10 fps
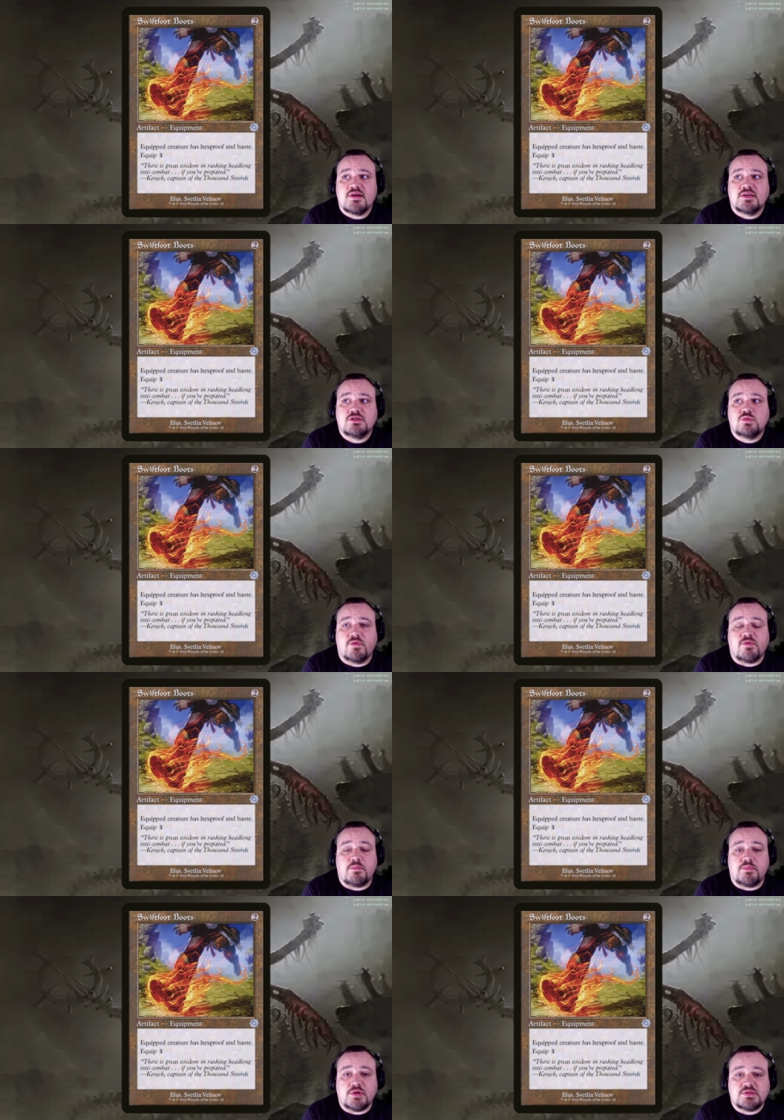Swiftfoot
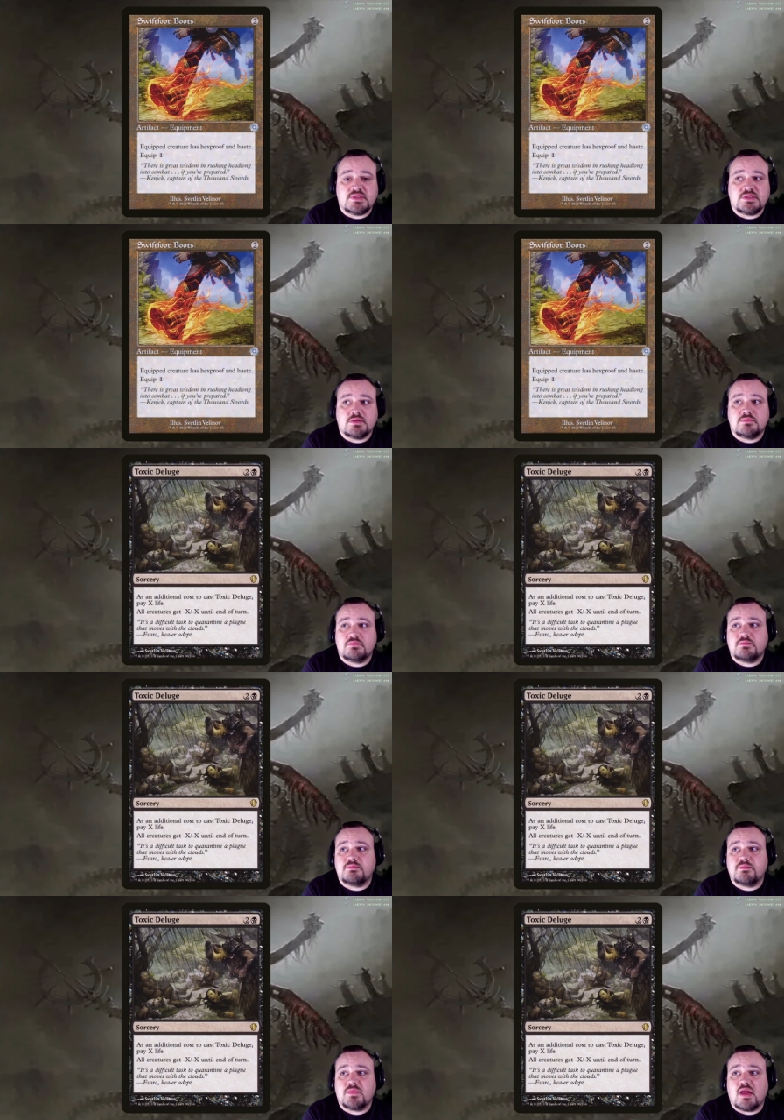Boots.
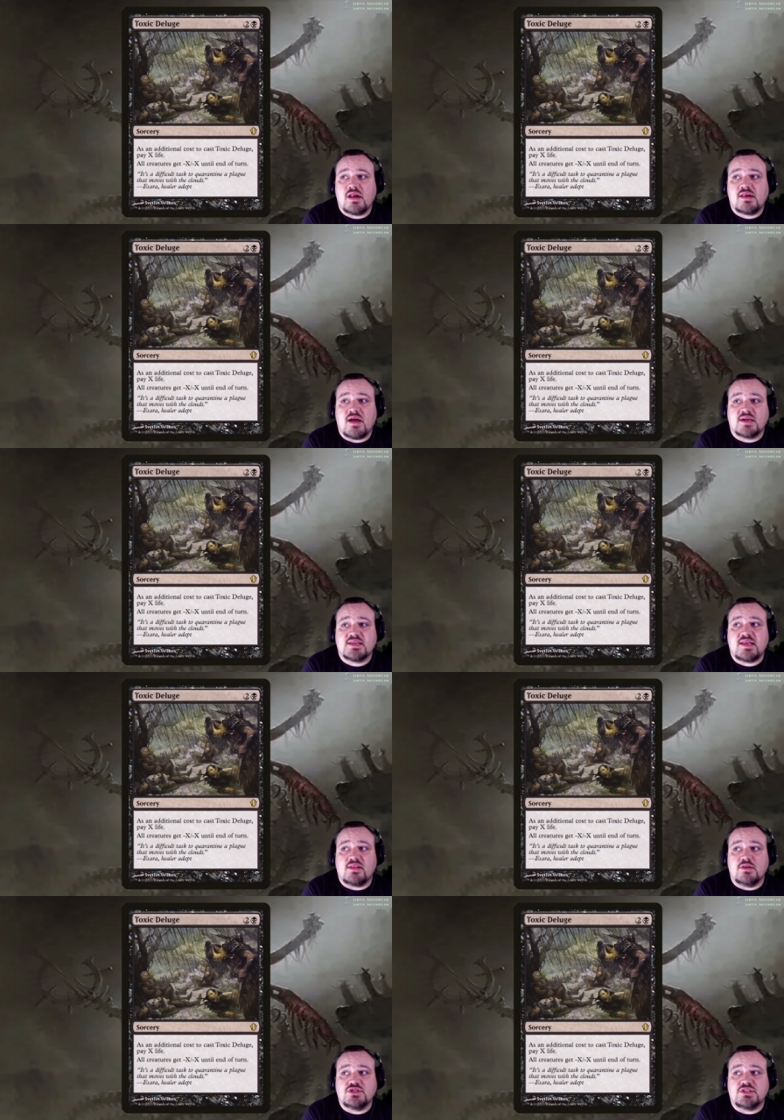Toxic
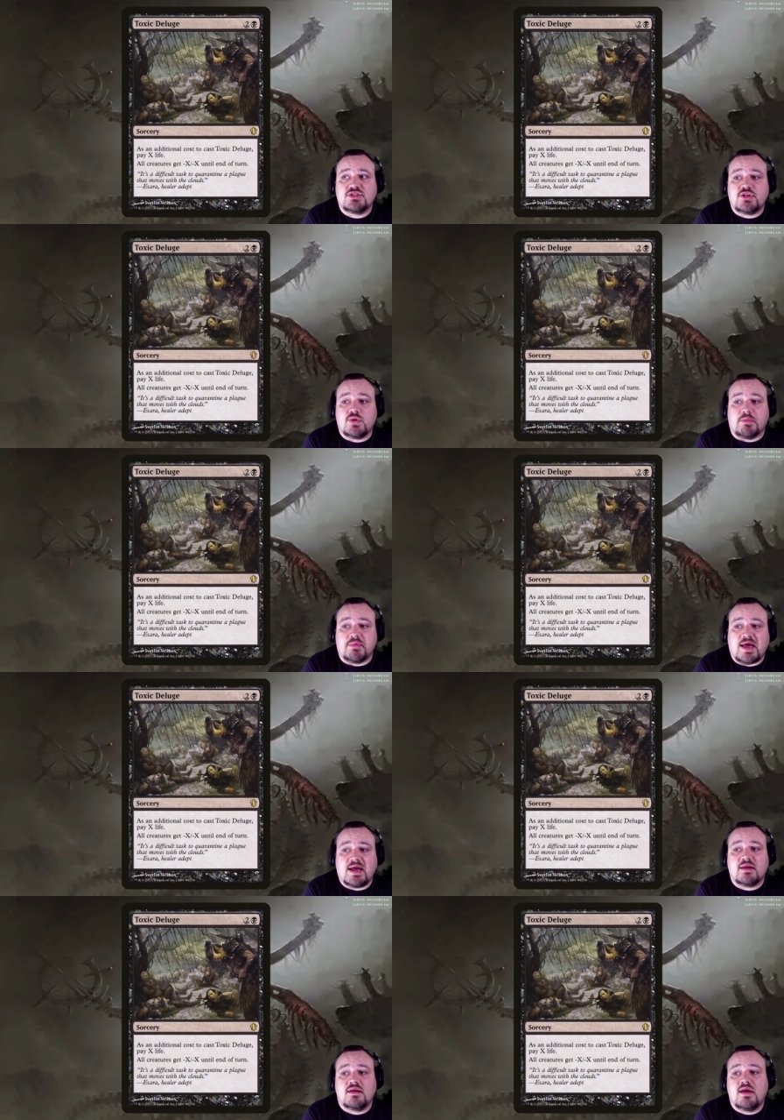Deluge is 2 and a
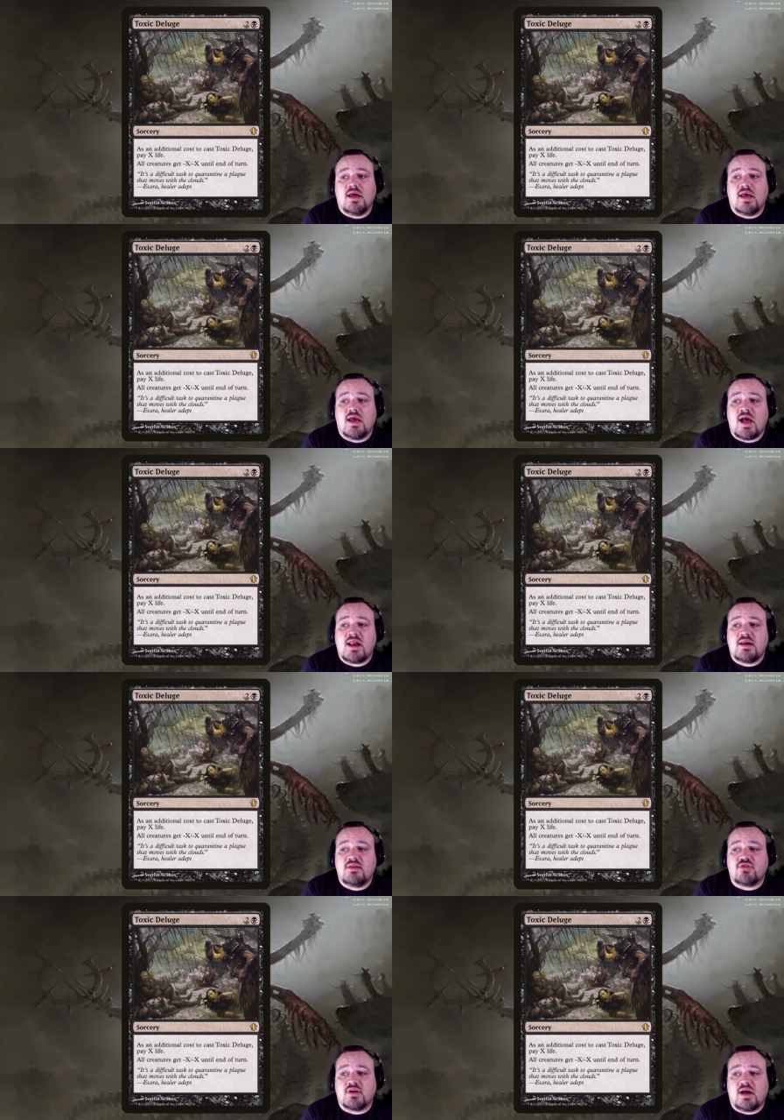black. At an
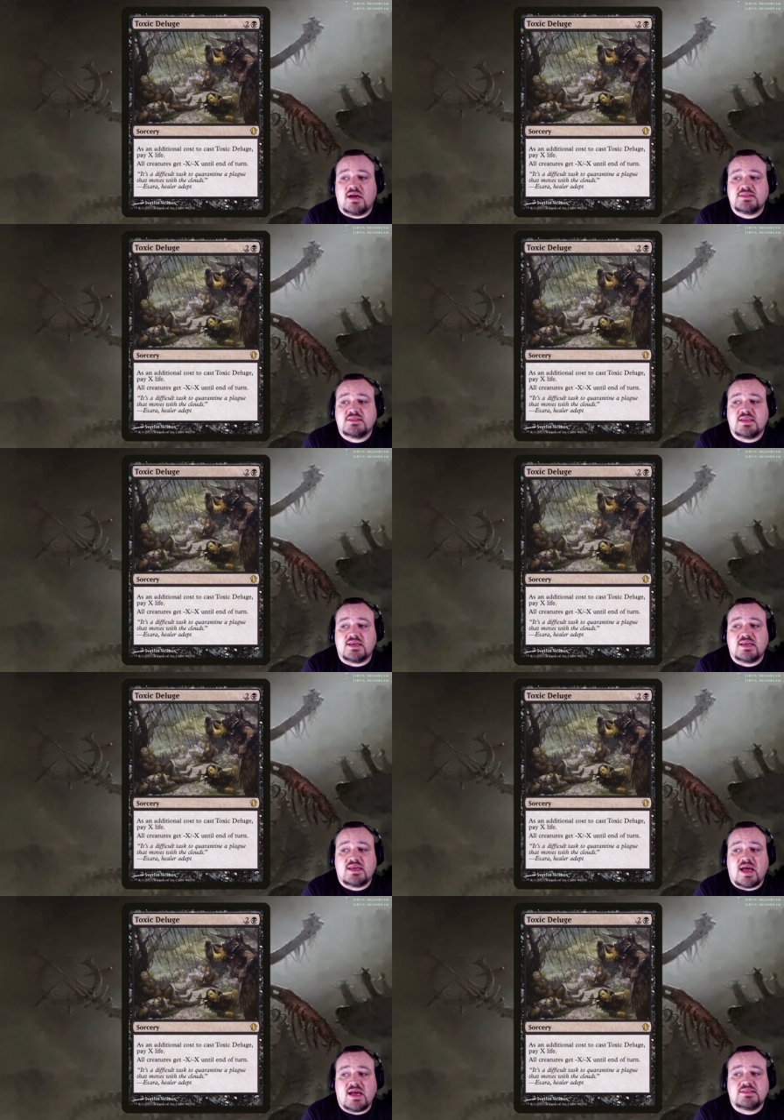additional cost to
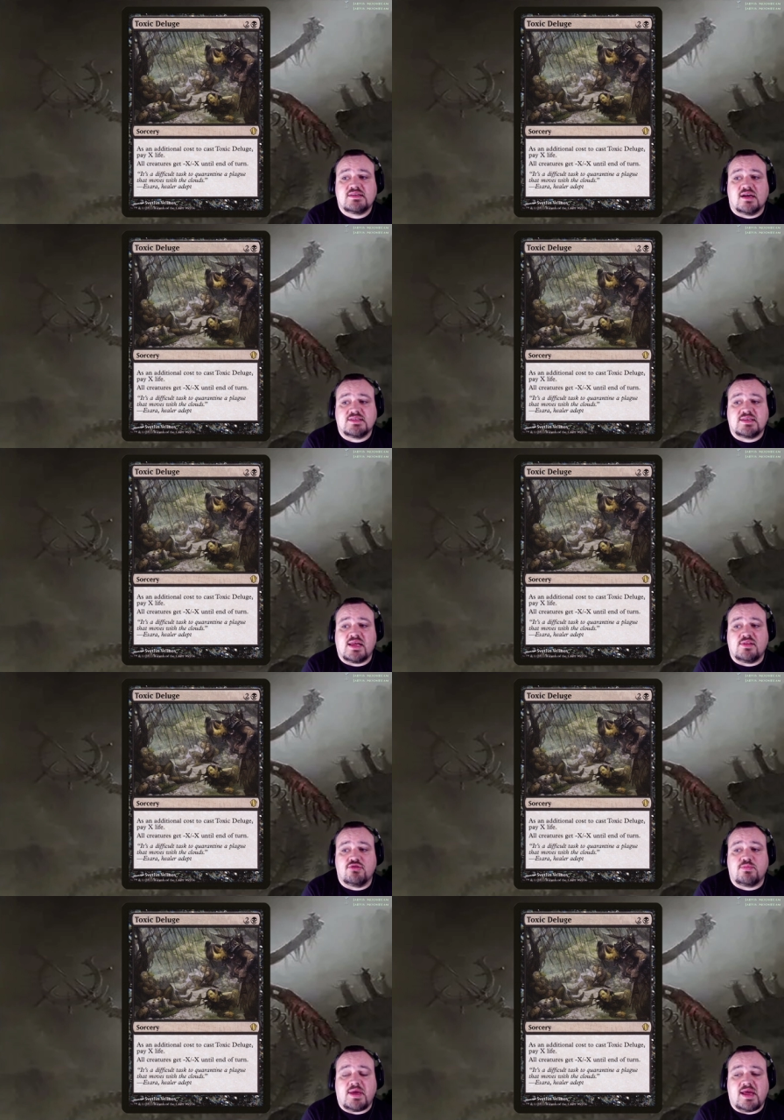cast Toxic
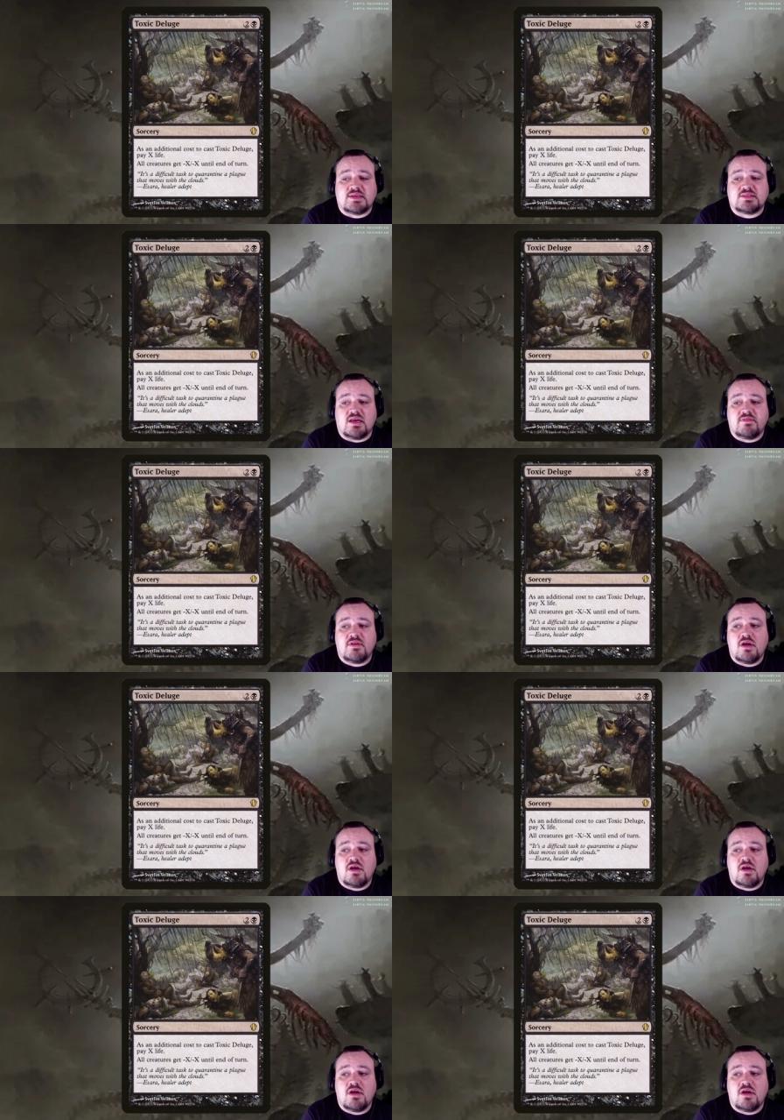Deluge, pay X life.